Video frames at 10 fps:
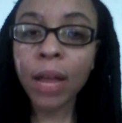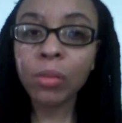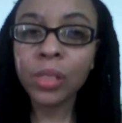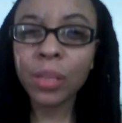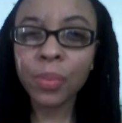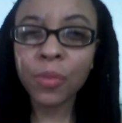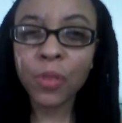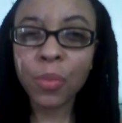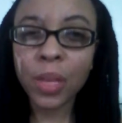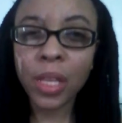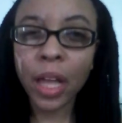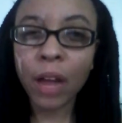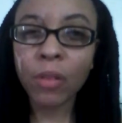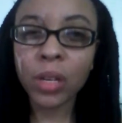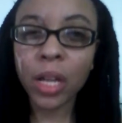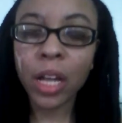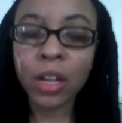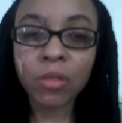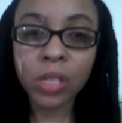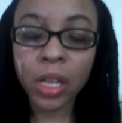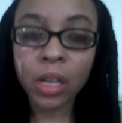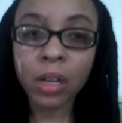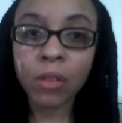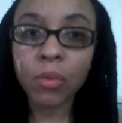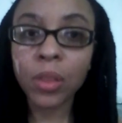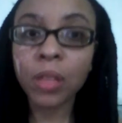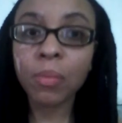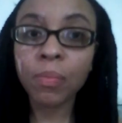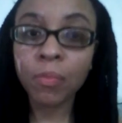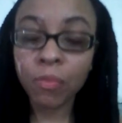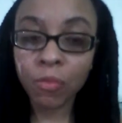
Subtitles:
was something for me that I really got irritated of with them